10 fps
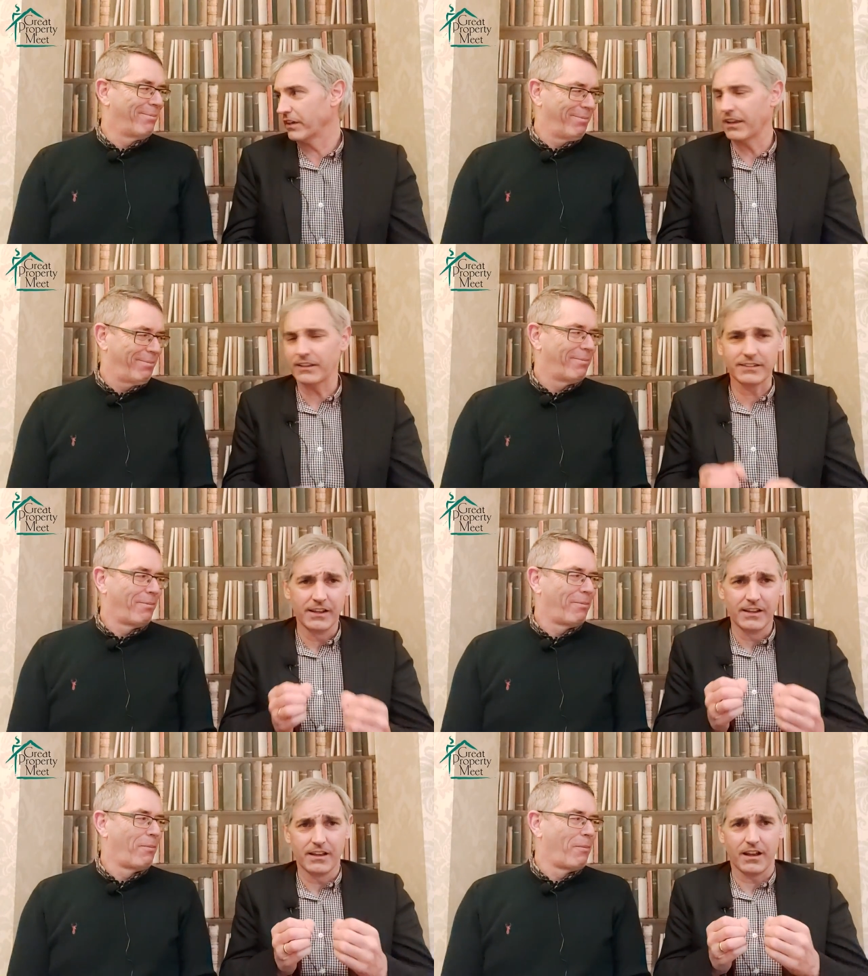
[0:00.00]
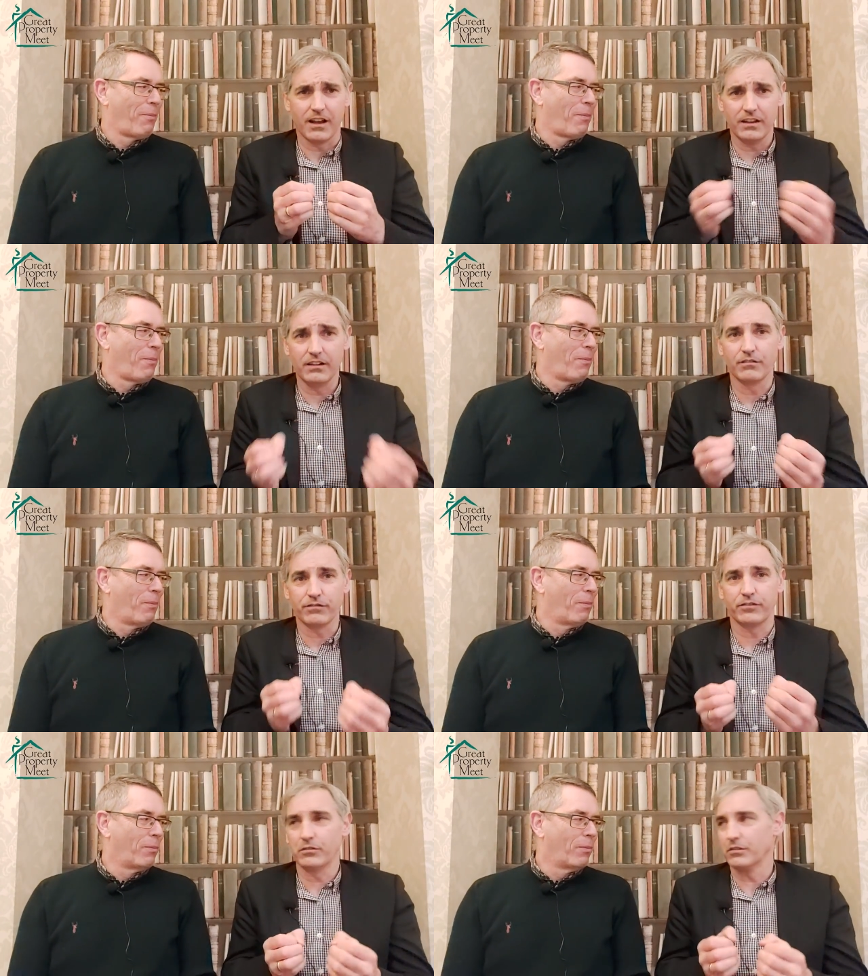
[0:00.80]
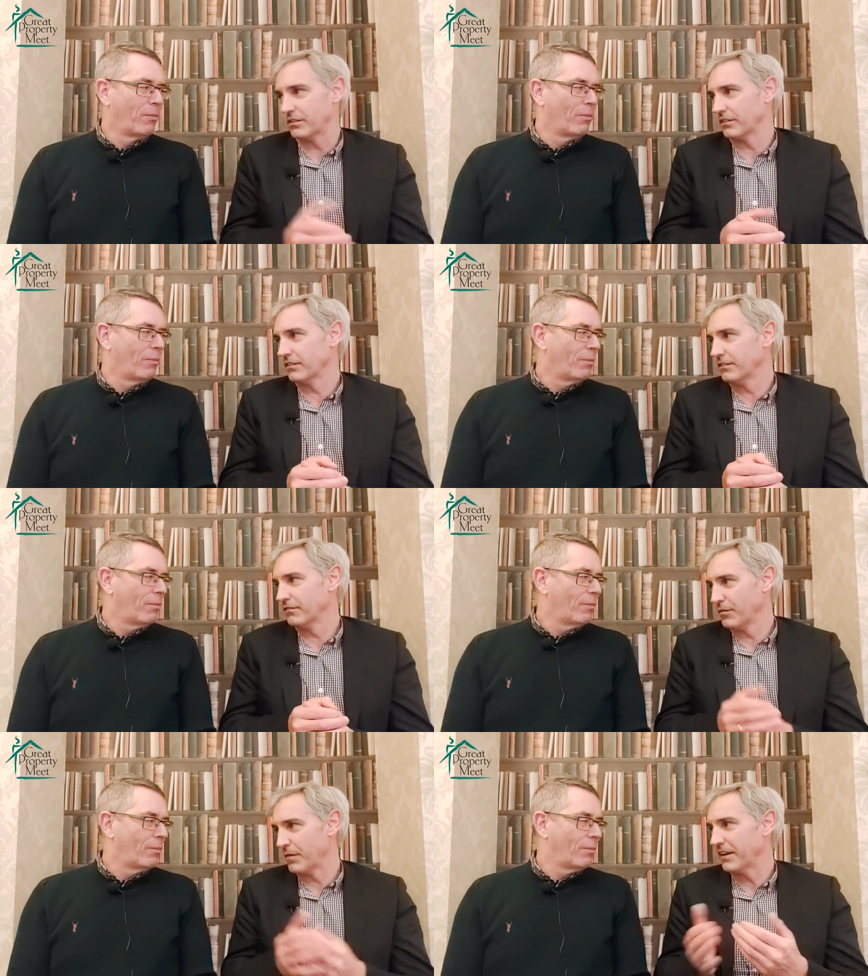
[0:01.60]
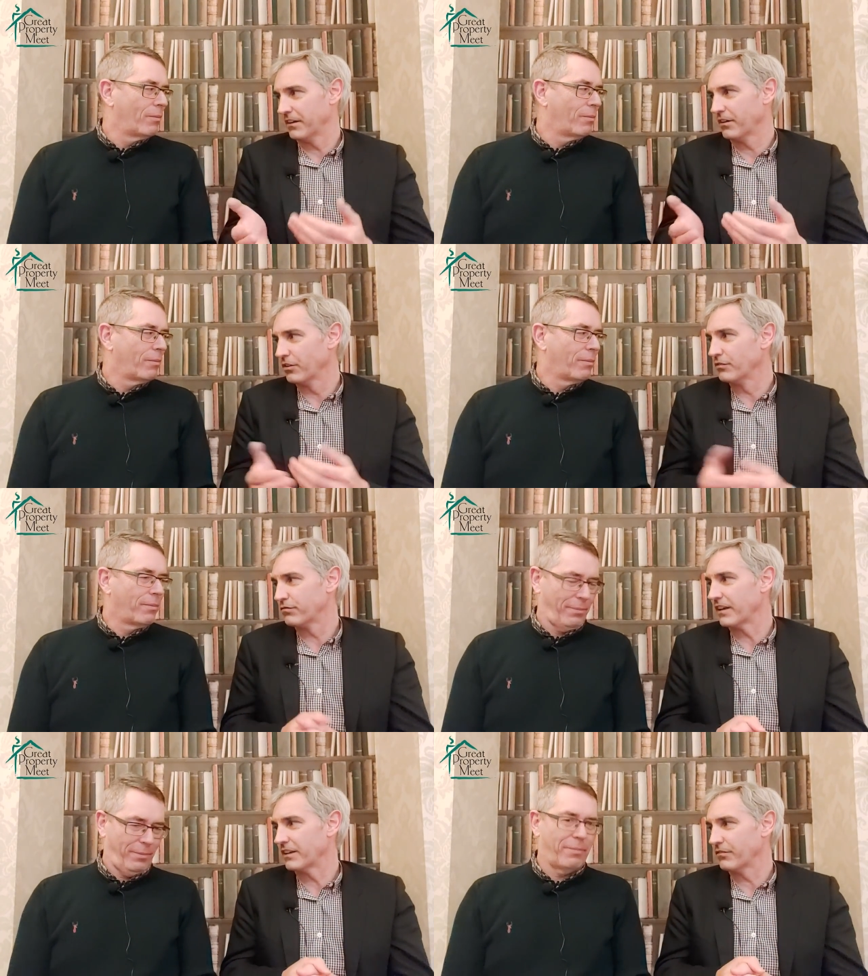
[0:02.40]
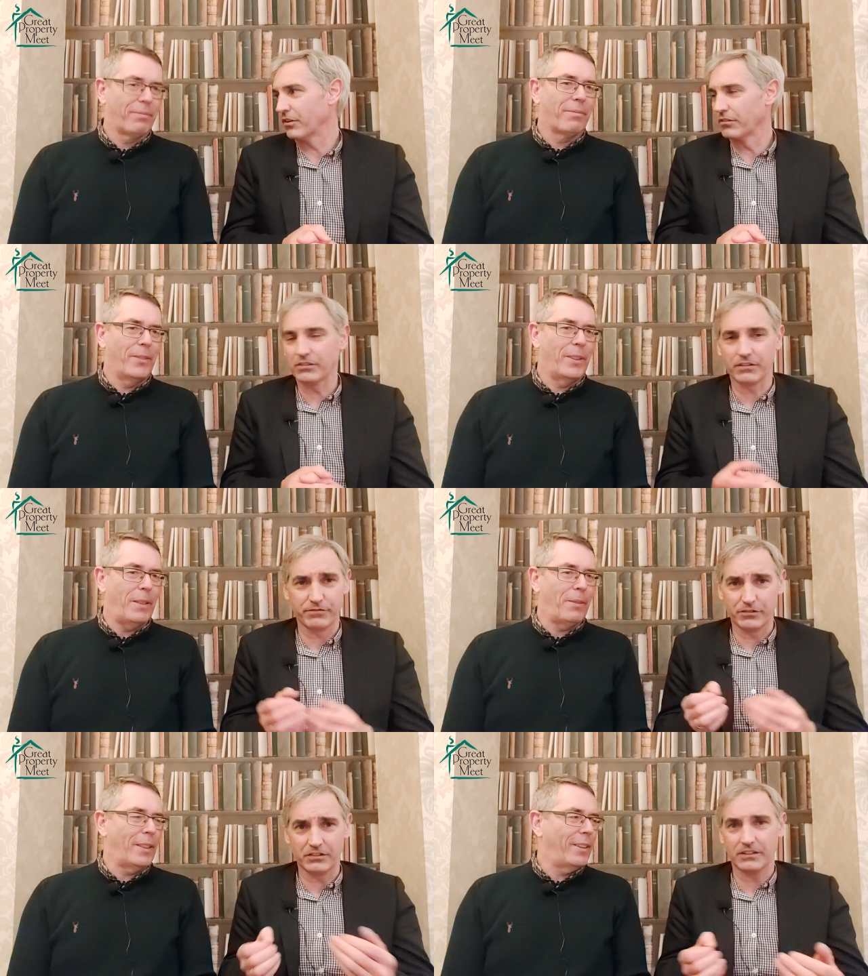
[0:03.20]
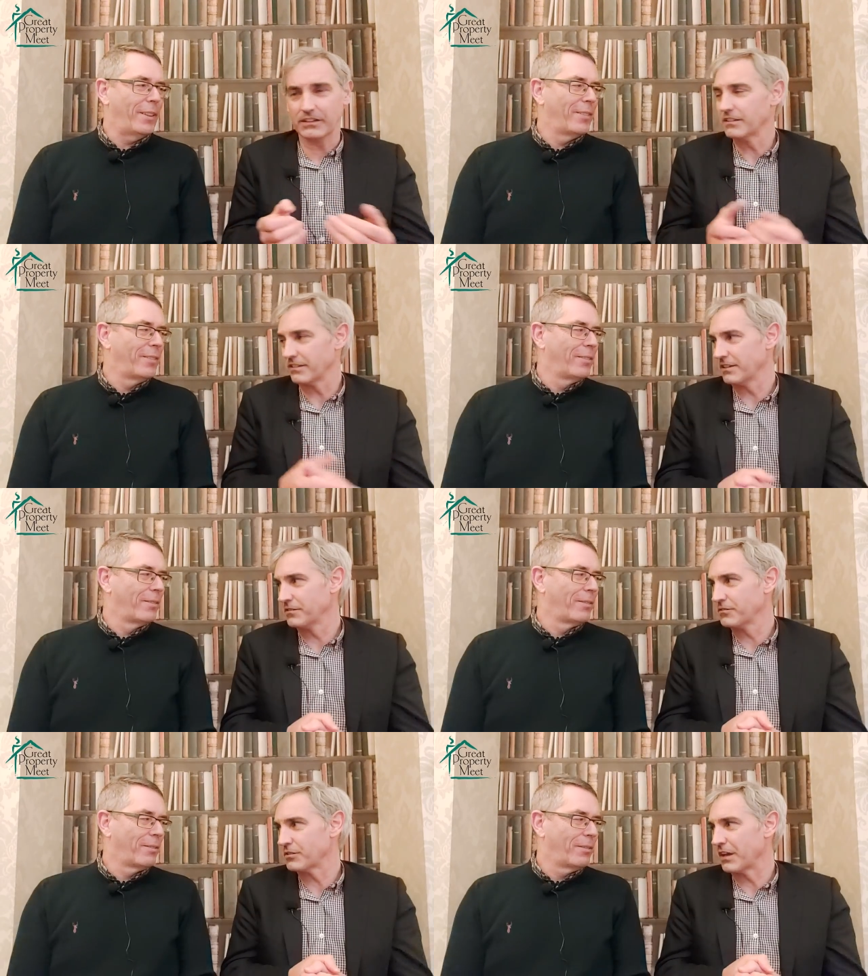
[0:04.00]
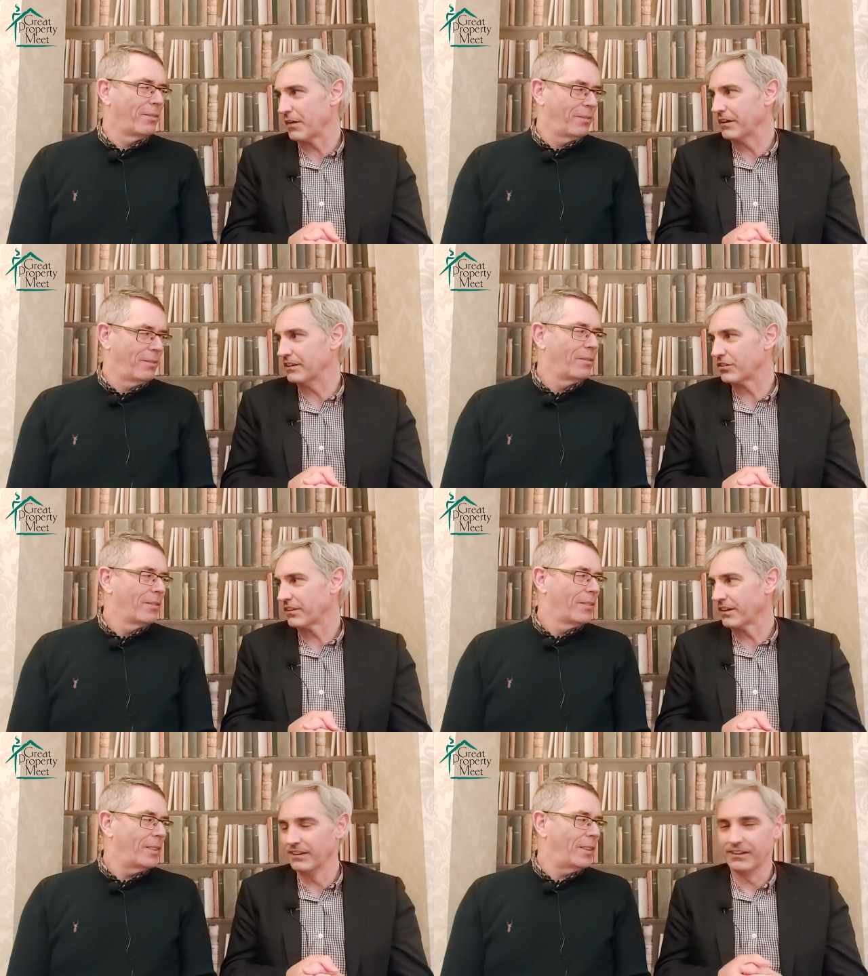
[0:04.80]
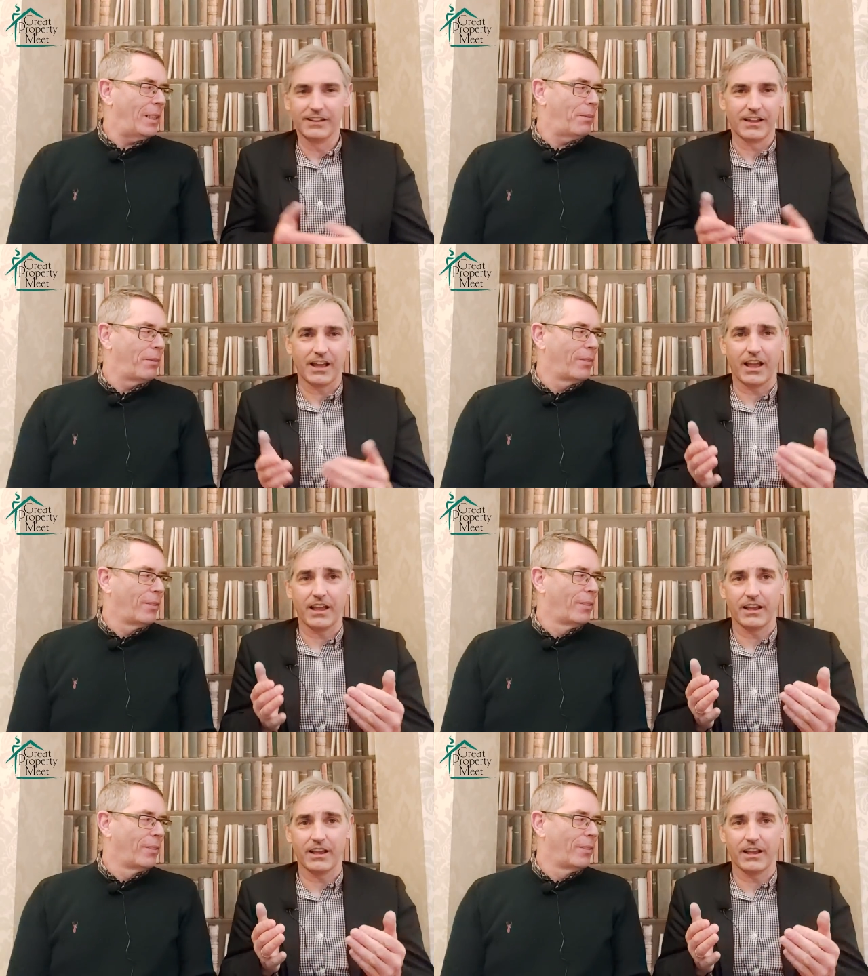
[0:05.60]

Speaker 1: four years. I look forward to remaining a good friend of yours and for us to continue to know each other. Yeah.